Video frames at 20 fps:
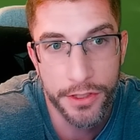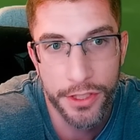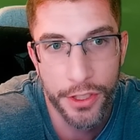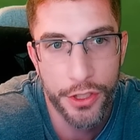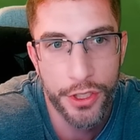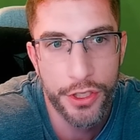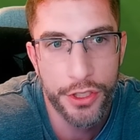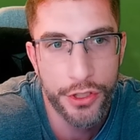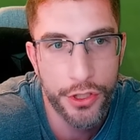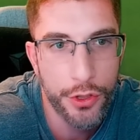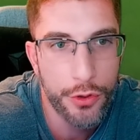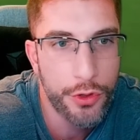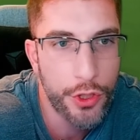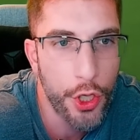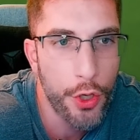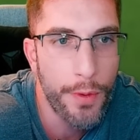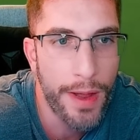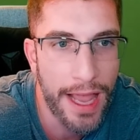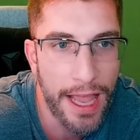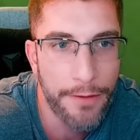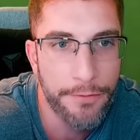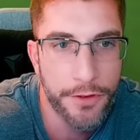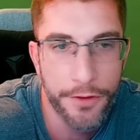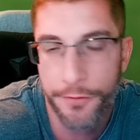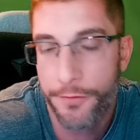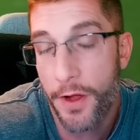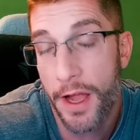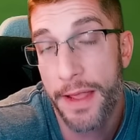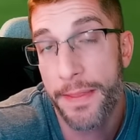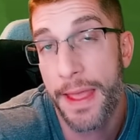So you do have to
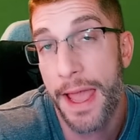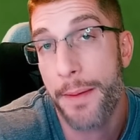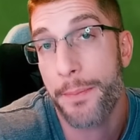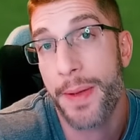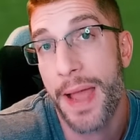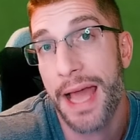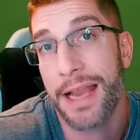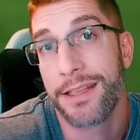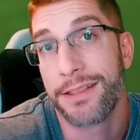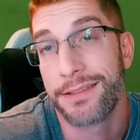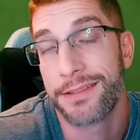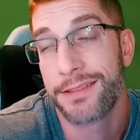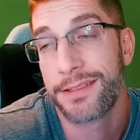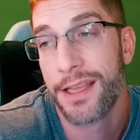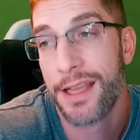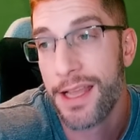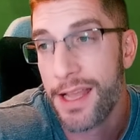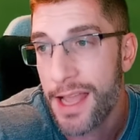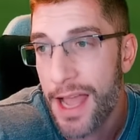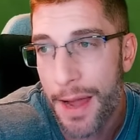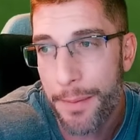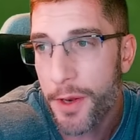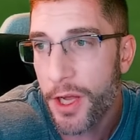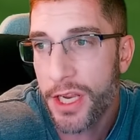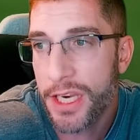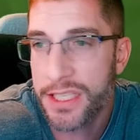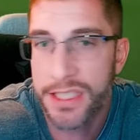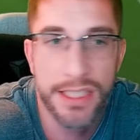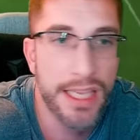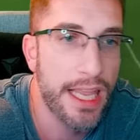find that balance. I'm not
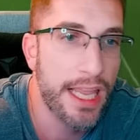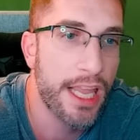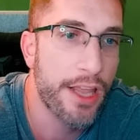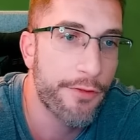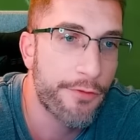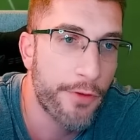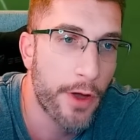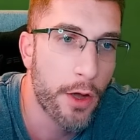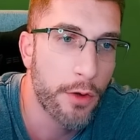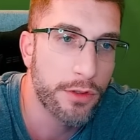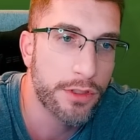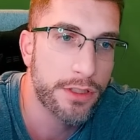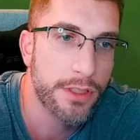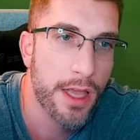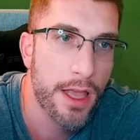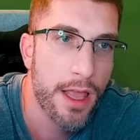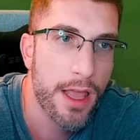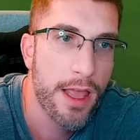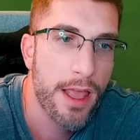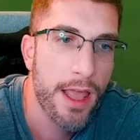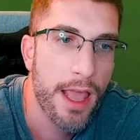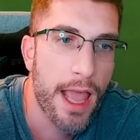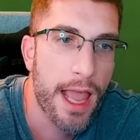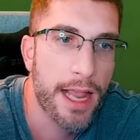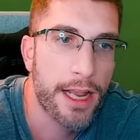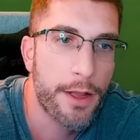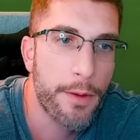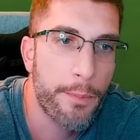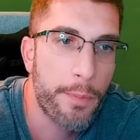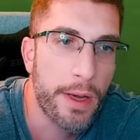going to sit here, folks,
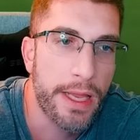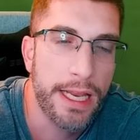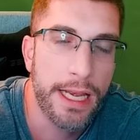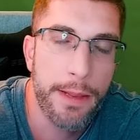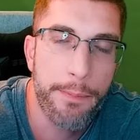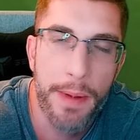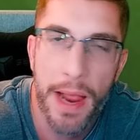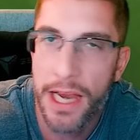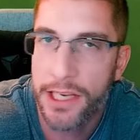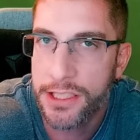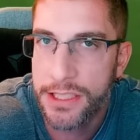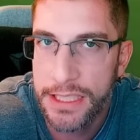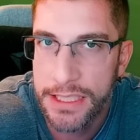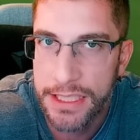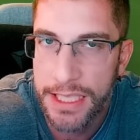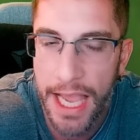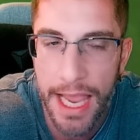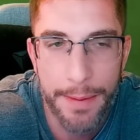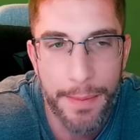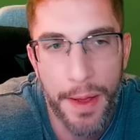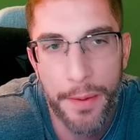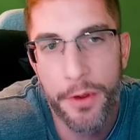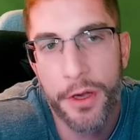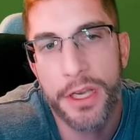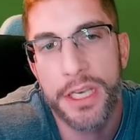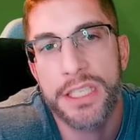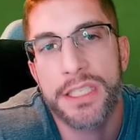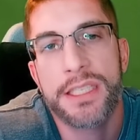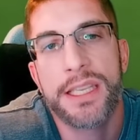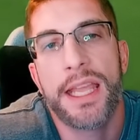and completely bash this game. I'm not
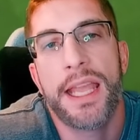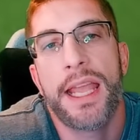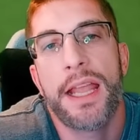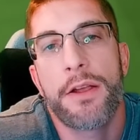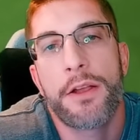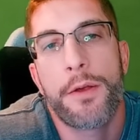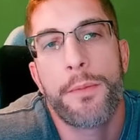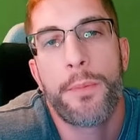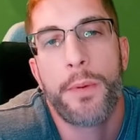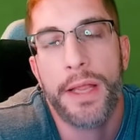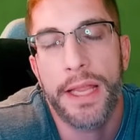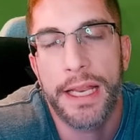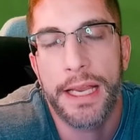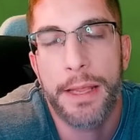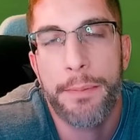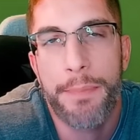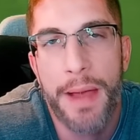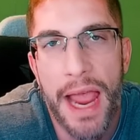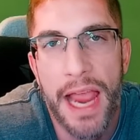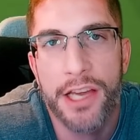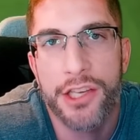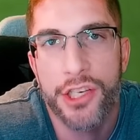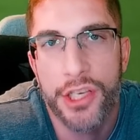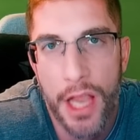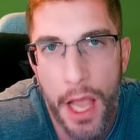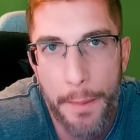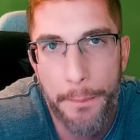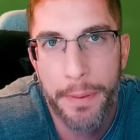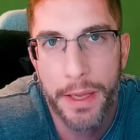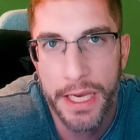going to sit here and completely bash
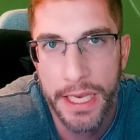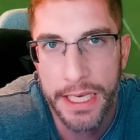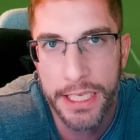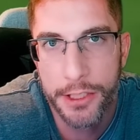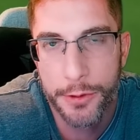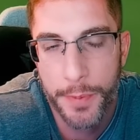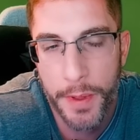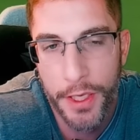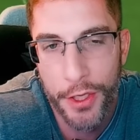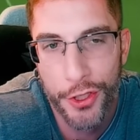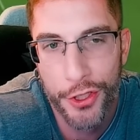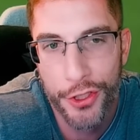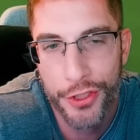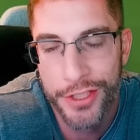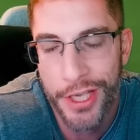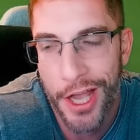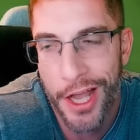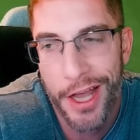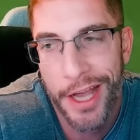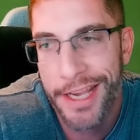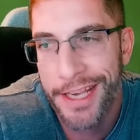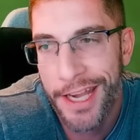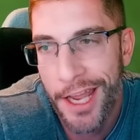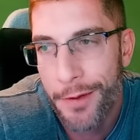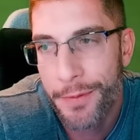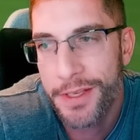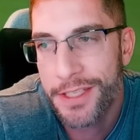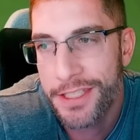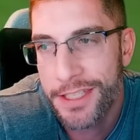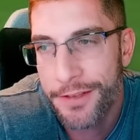companies because I
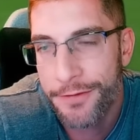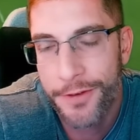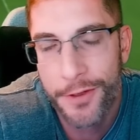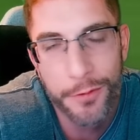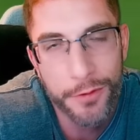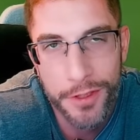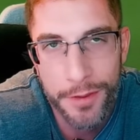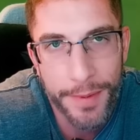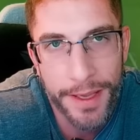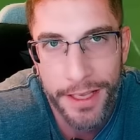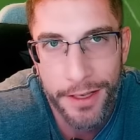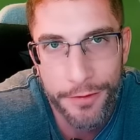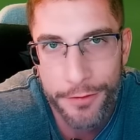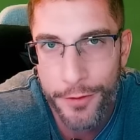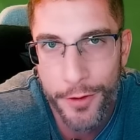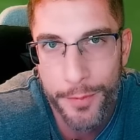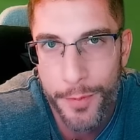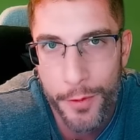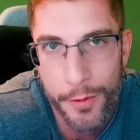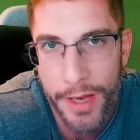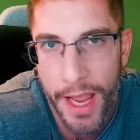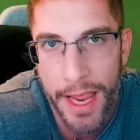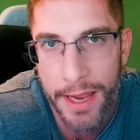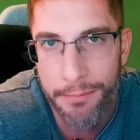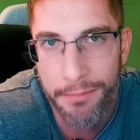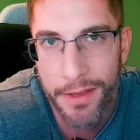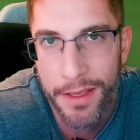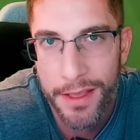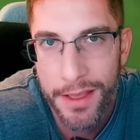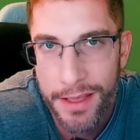know it's difficult to make a football
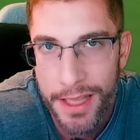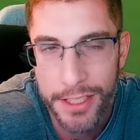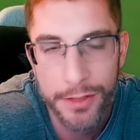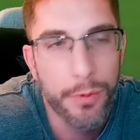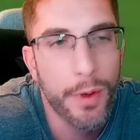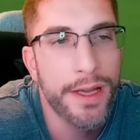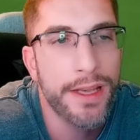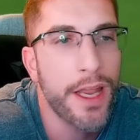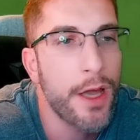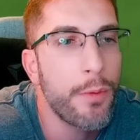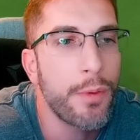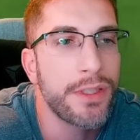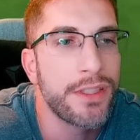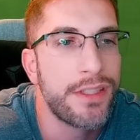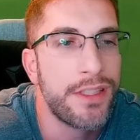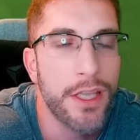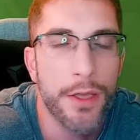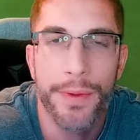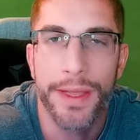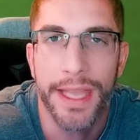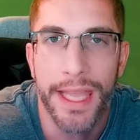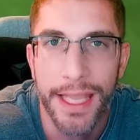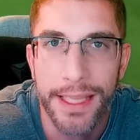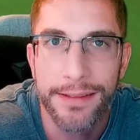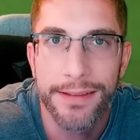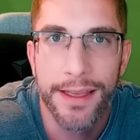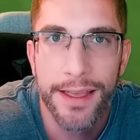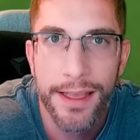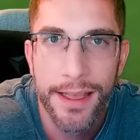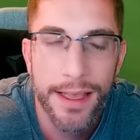game. That's why no one's doing
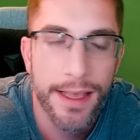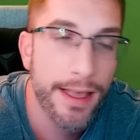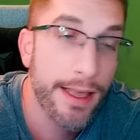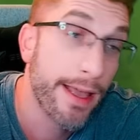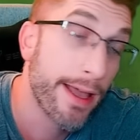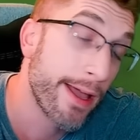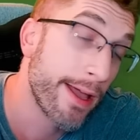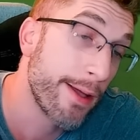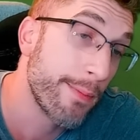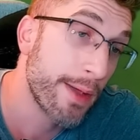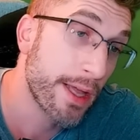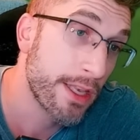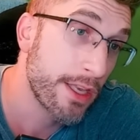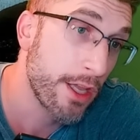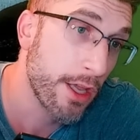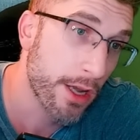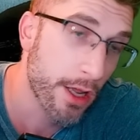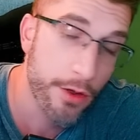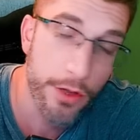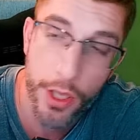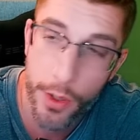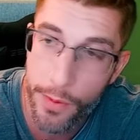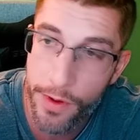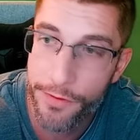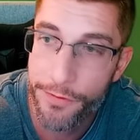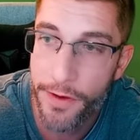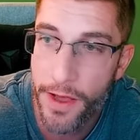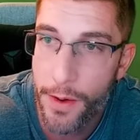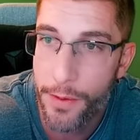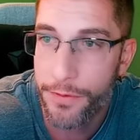it. And, you know,
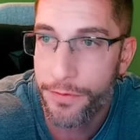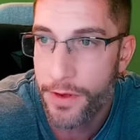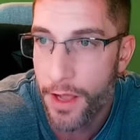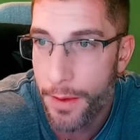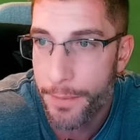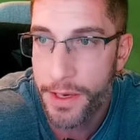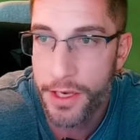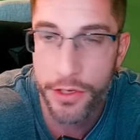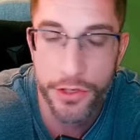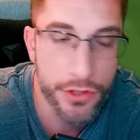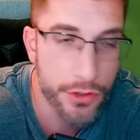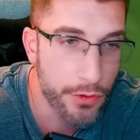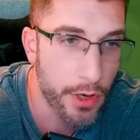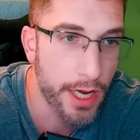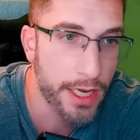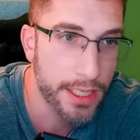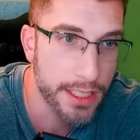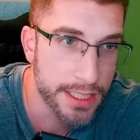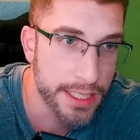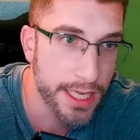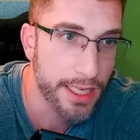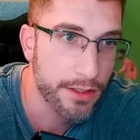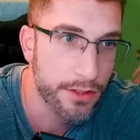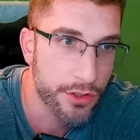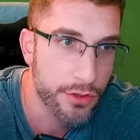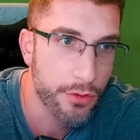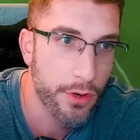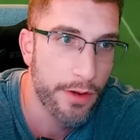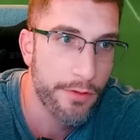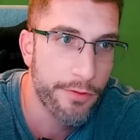UFL have come in and Strikers
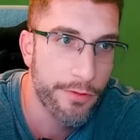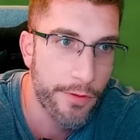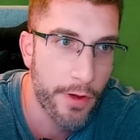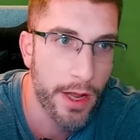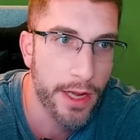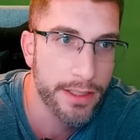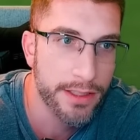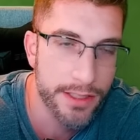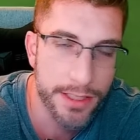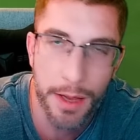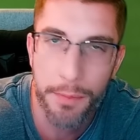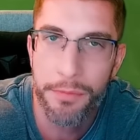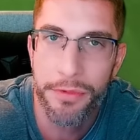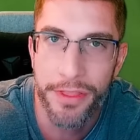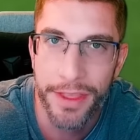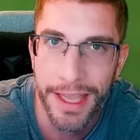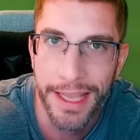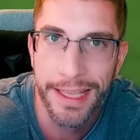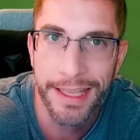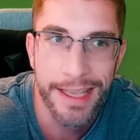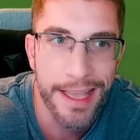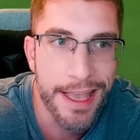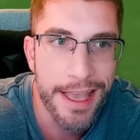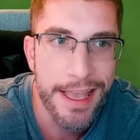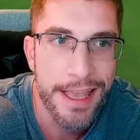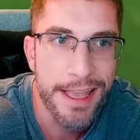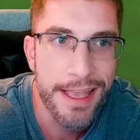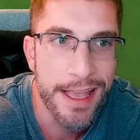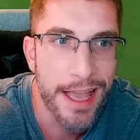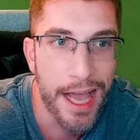to try and find something,
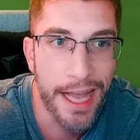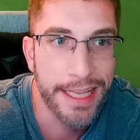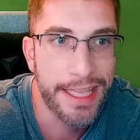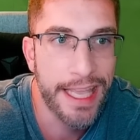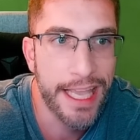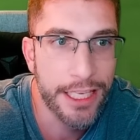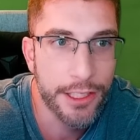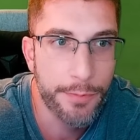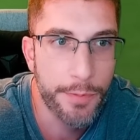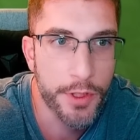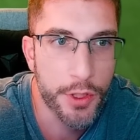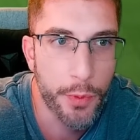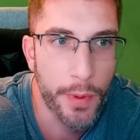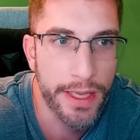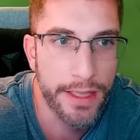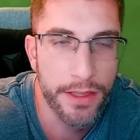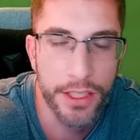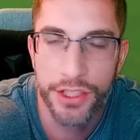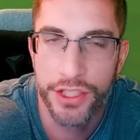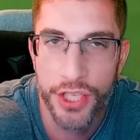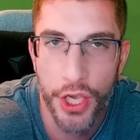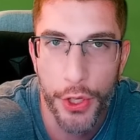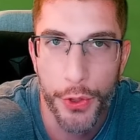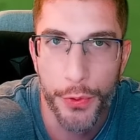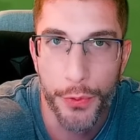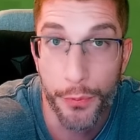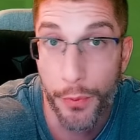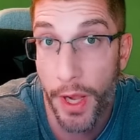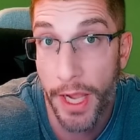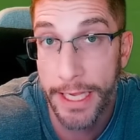I guess, between the
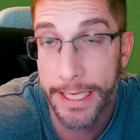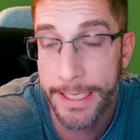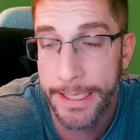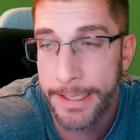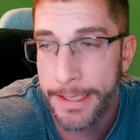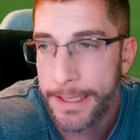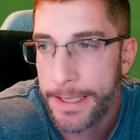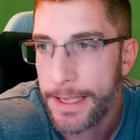two, right?